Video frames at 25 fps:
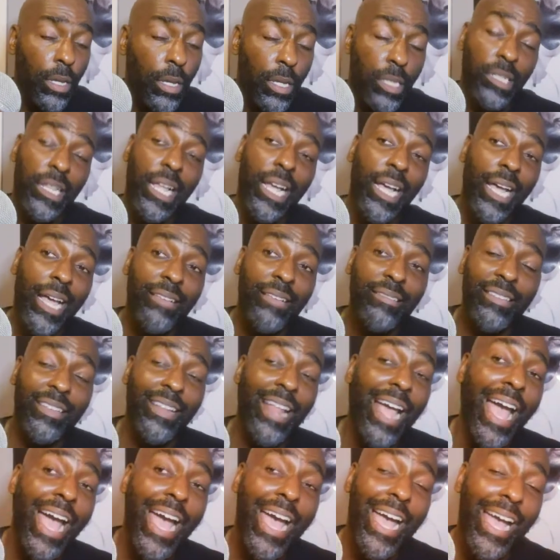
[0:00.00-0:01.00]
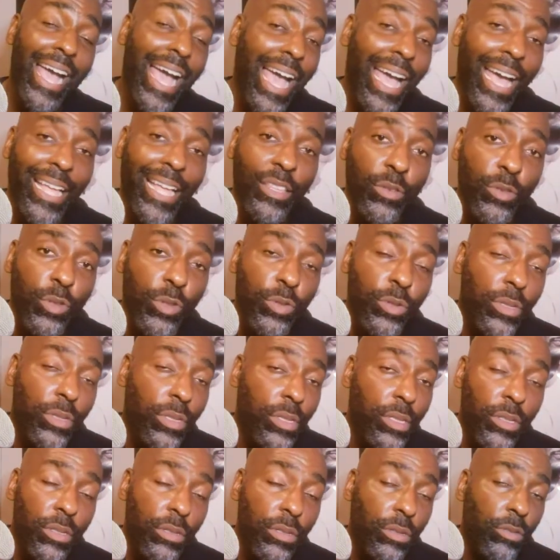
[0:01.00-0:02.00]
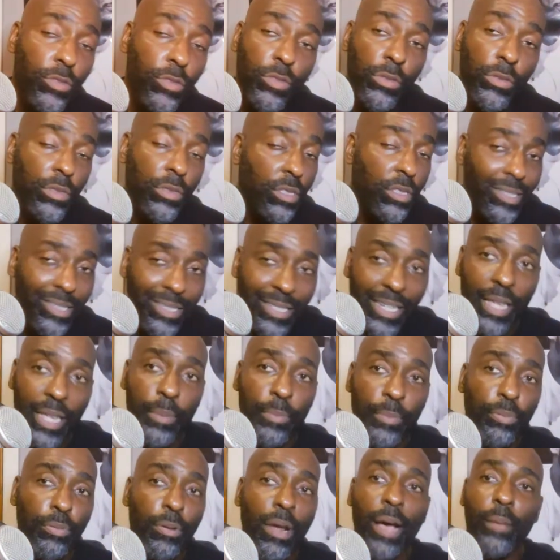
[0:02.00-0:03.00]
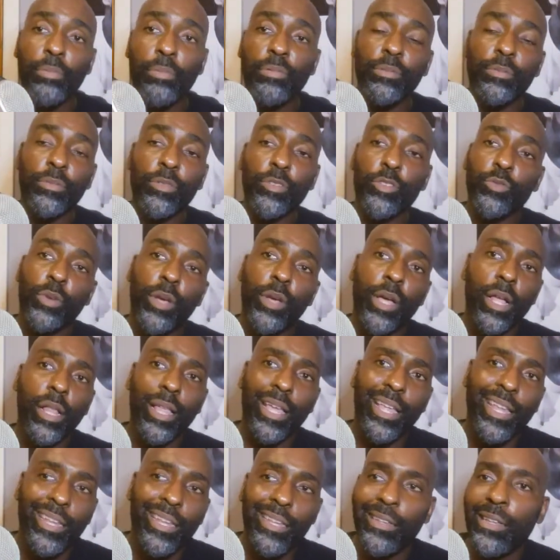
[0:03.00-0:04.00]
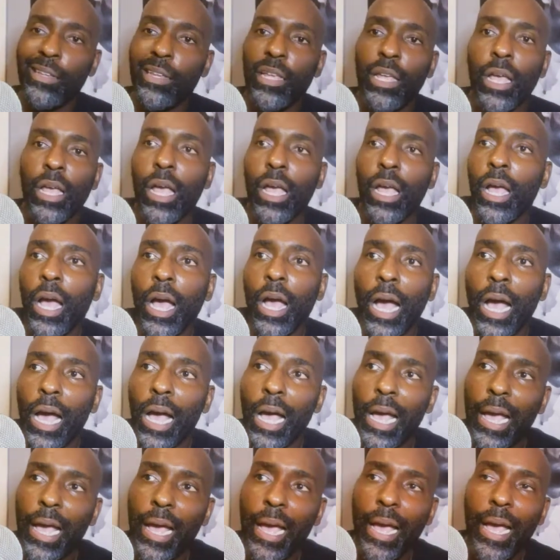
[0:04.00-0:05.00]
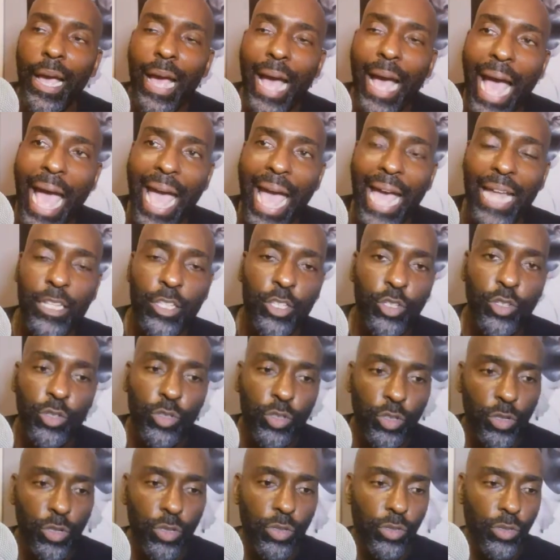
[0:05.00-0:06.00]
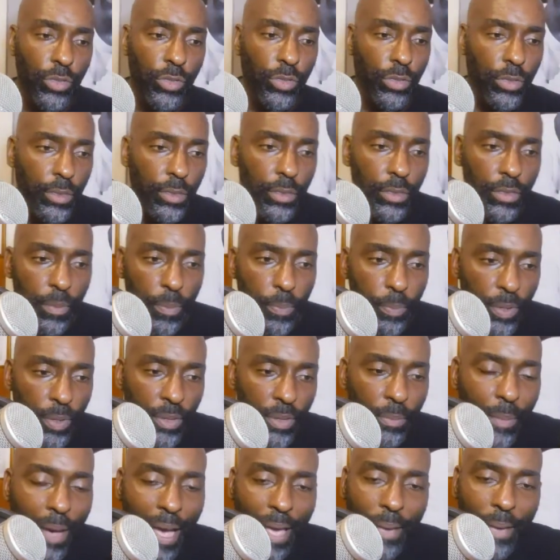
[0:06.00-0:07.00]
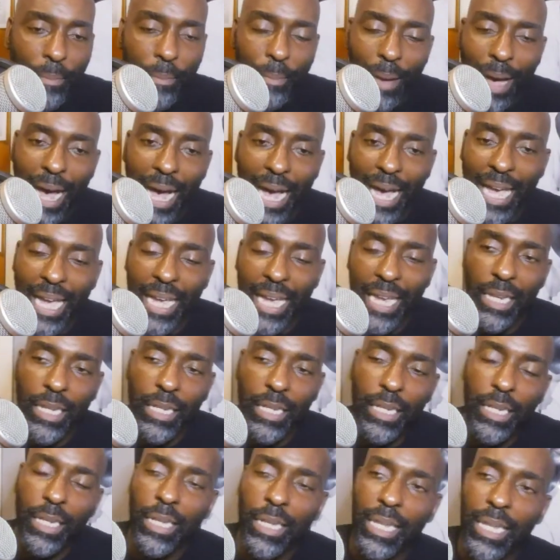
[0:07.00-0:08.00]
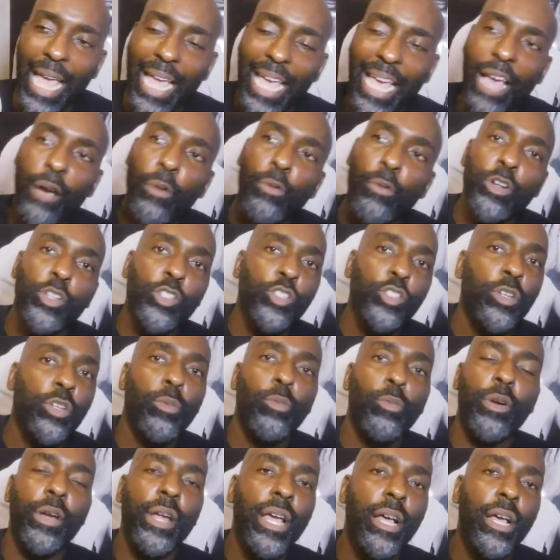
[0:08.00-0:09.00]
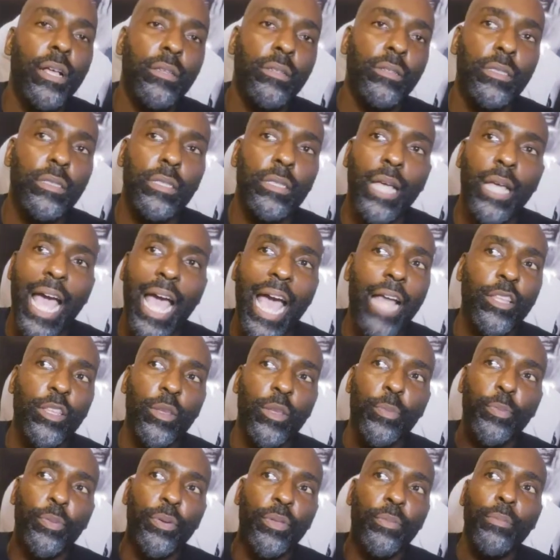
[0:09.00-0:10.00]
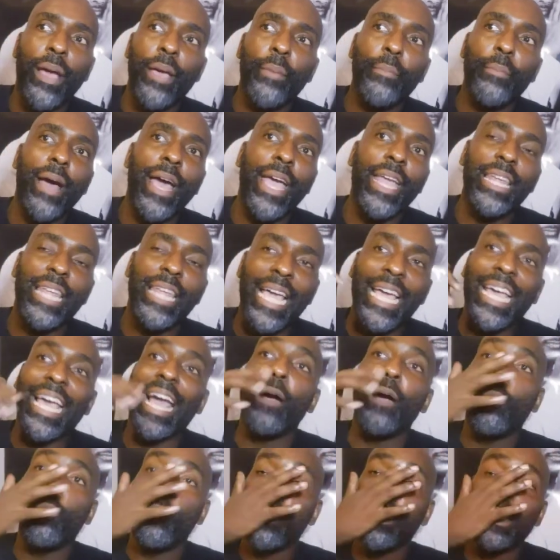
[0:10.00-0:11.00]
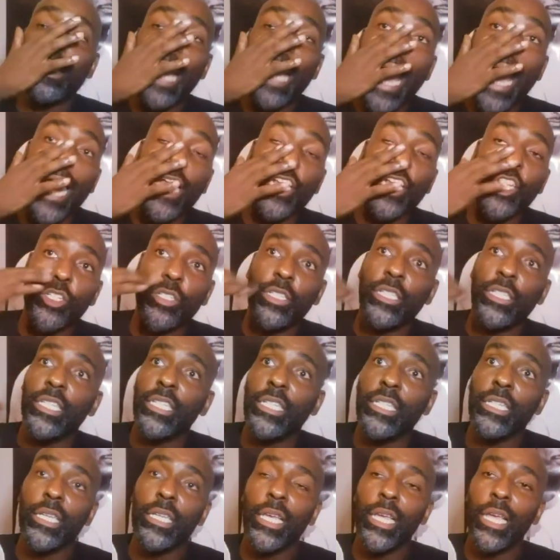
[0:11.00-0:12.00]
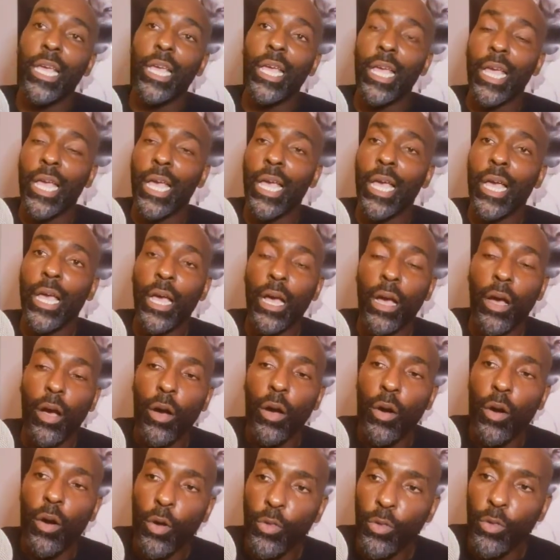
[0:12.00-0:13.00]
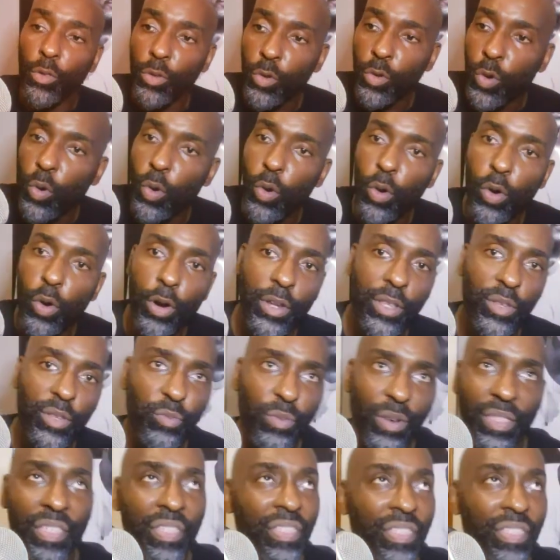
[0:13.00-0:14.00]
because, like I said, I had the same problem as well. And I had to put my mind like I were somewhere else. I had to put my mind like I was actually on the court with